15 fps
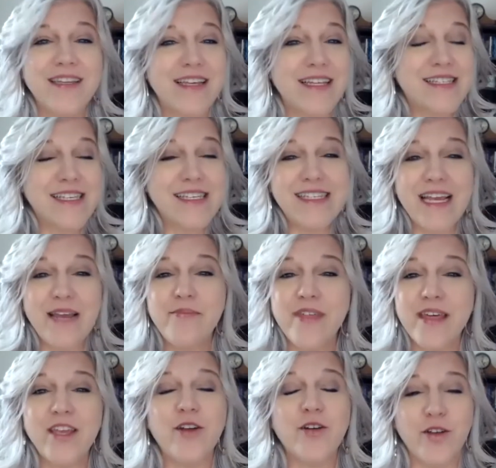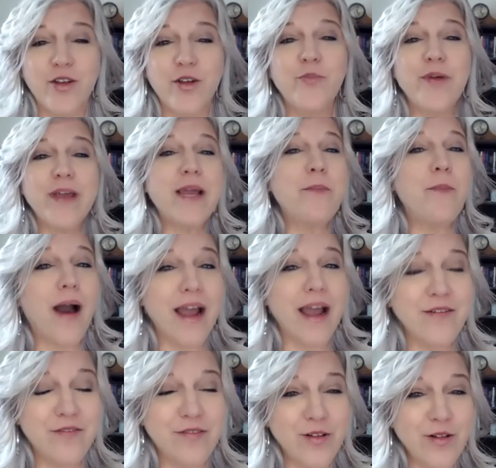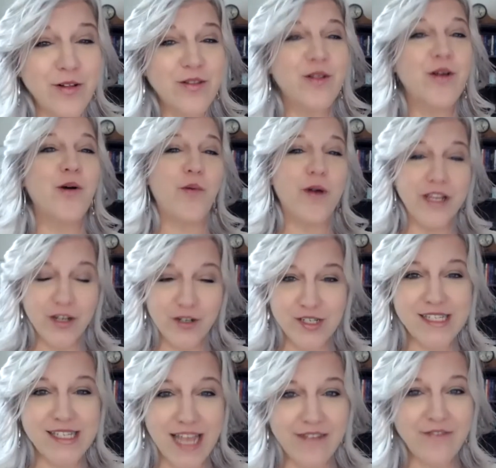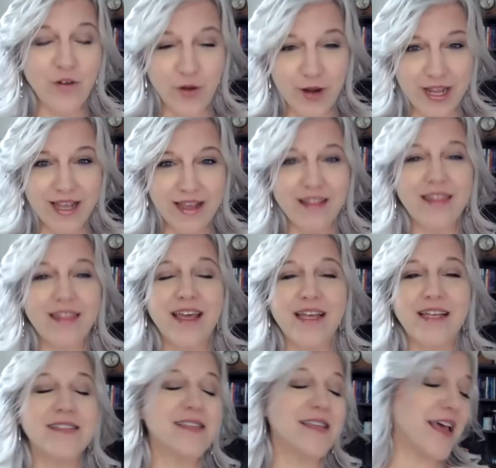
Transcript: It's the same thing. You're being mindful when you're savoring things.